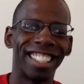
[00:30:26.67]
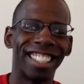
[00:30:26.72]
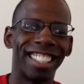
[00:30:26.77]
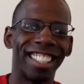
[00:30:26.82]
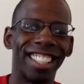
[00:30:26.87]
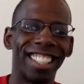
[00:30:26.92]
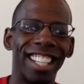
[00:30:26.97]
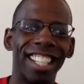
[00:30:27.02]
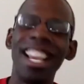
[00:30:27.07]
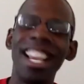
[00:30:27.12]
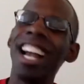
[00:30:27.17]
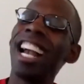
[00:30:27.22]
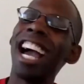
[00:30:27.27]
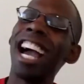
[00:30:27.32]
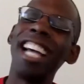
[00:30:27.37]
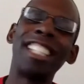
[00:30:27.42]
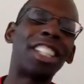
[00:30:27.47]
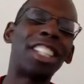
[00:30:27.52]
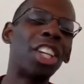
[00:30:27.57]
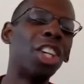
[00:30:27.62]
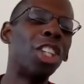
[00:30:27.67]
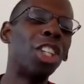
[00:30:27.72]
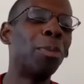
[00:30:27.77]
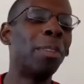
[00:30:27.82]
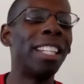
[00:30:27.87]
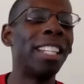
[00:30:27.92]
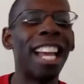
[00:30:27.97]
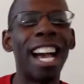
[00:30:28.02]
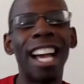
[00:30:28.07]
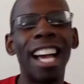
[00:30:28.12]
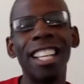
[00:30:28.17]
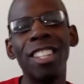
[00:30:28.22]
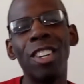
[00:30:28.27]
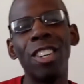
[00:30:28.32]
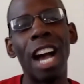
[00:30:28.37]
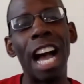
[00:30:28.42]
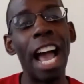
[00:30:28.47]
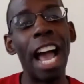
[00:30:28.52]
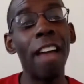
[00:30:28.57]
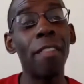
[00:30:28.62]
Y'all gotta excuse me now. You know,
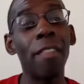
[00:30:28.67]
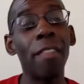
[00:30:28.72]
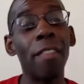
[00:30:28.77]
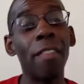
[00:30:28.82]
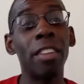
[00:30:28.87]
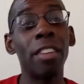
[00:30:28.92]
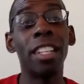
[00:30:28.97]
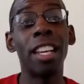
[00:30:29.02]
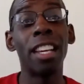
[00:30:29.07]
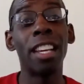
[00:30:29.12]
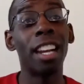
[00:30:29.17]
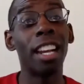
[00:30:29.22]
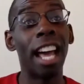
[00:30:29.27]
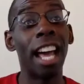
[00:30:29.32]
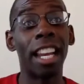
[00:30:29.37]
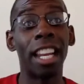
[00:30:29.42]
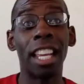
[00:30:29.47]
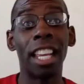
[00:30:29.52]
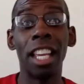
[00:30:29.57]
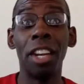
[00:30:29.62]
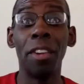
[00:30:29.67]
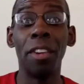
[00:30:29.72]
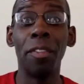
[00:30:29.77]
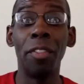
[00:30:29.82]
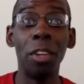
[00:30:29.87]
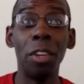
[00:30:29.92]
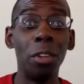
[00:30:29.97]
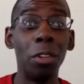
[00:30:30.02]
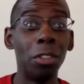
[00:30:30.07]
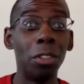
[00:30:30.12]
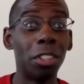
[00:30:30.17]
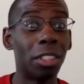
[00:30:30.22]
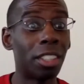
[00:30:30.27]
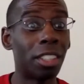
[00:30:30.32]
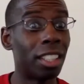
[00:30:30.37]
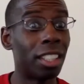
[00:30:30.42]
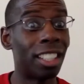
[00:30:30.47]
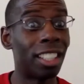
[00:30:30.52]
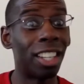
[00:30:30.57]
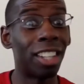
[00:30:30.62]
I haven't done a lot of interviews since
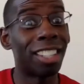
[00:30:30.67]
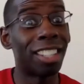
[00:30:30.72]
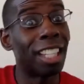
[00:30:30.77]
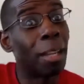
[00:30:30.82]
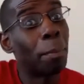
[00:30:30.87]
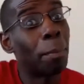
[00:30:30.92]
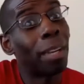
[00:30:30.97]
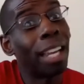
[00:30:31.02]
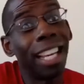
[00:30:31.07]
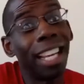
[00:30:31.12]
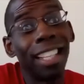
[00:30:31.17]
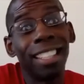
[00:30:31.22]
shelter in place.